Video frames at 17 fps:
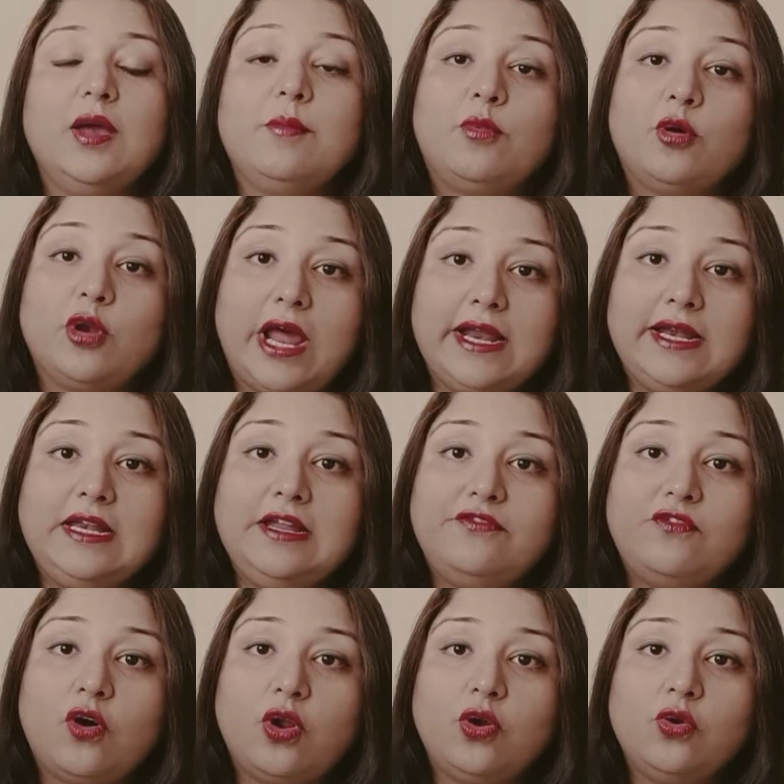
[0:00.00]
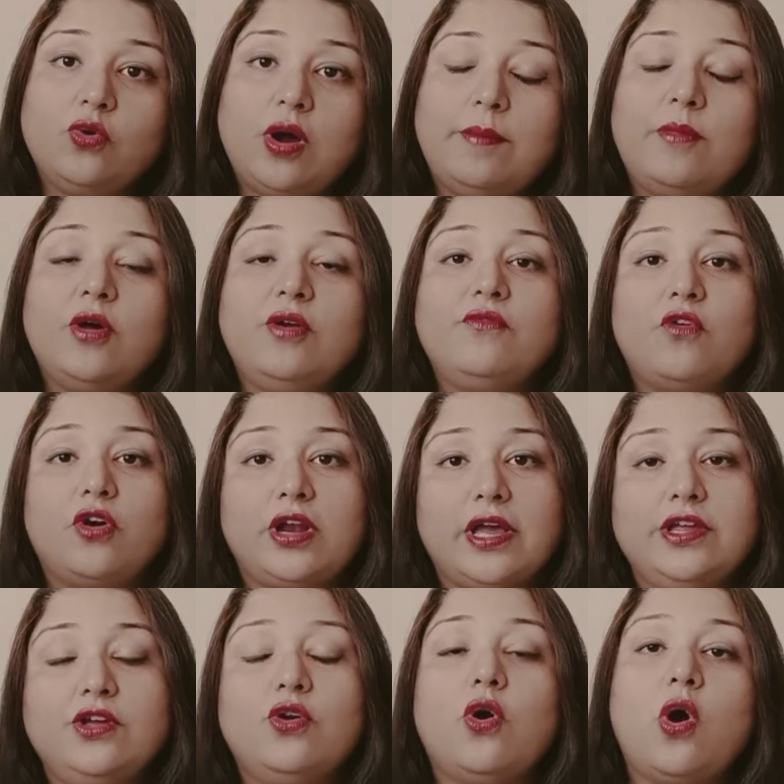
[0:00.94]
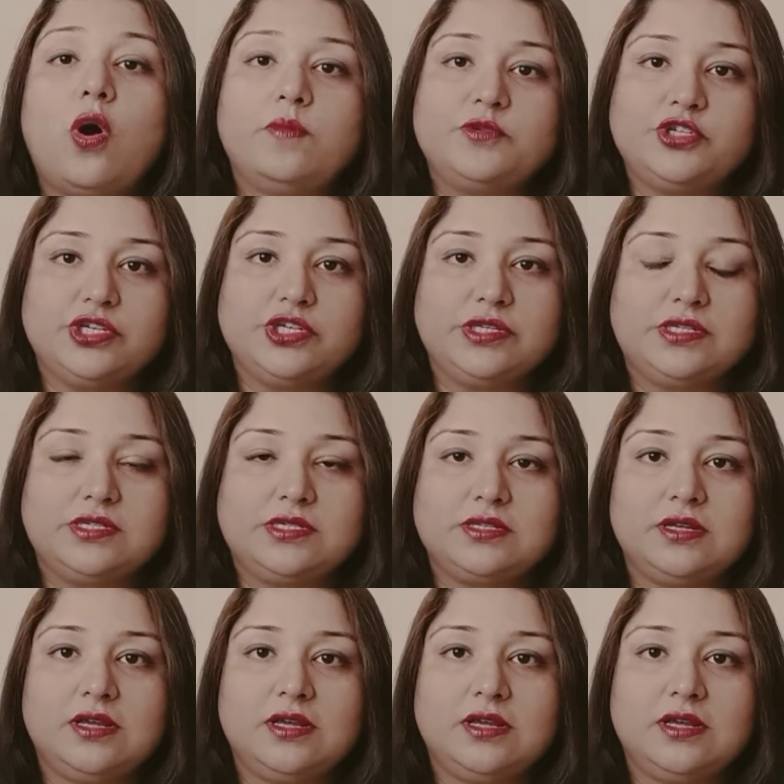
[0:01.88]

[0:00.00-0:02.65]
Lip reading: Politely follow up on what are your options.